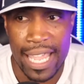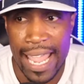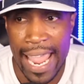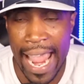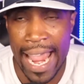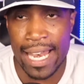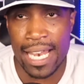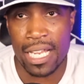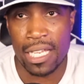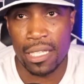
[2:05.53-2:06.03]

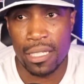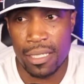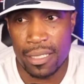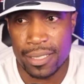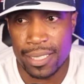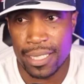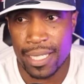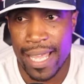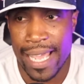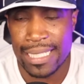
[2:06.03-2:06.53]
And it
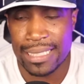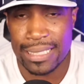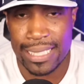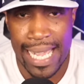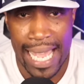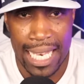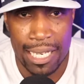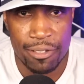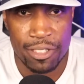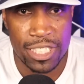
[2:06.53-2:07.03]
looks like
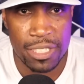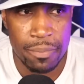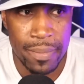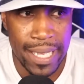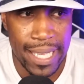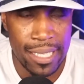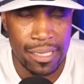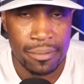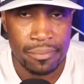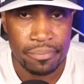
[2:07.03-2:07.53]
Tyler
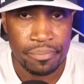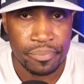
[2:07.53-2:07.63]
Smith